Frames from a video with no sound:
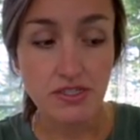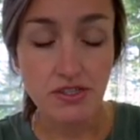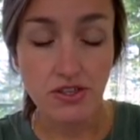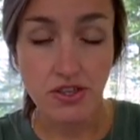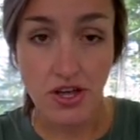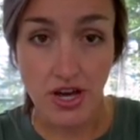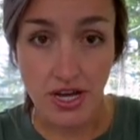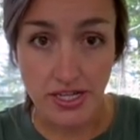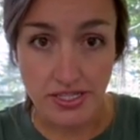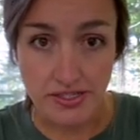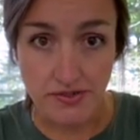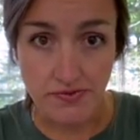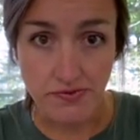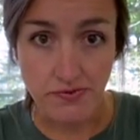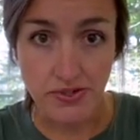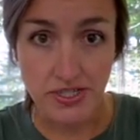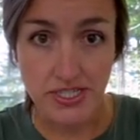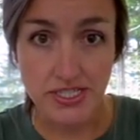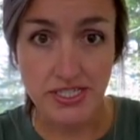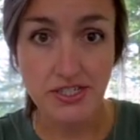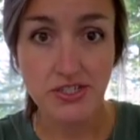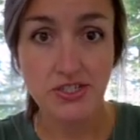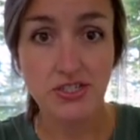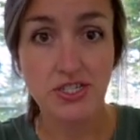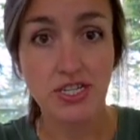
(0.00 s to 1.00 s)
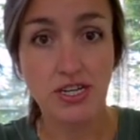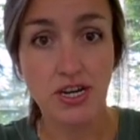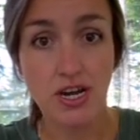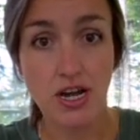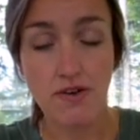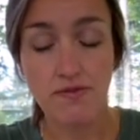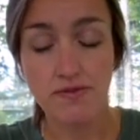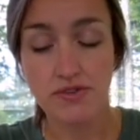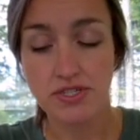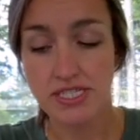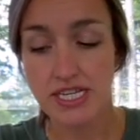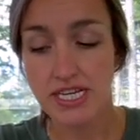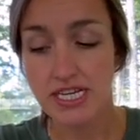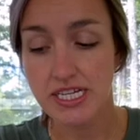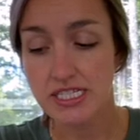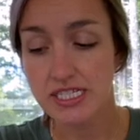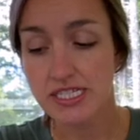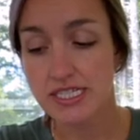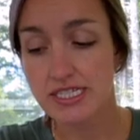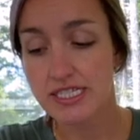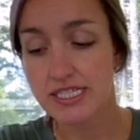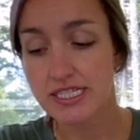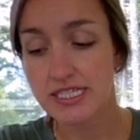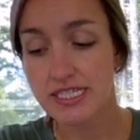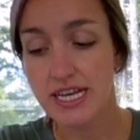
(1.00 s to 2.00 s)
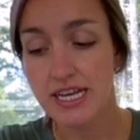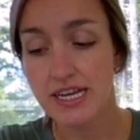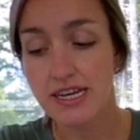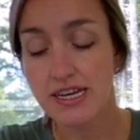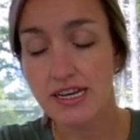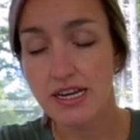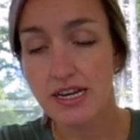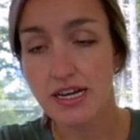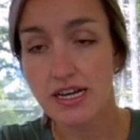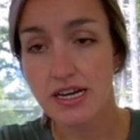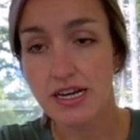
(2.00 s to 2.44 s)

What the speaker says: lots of research and conversations is that,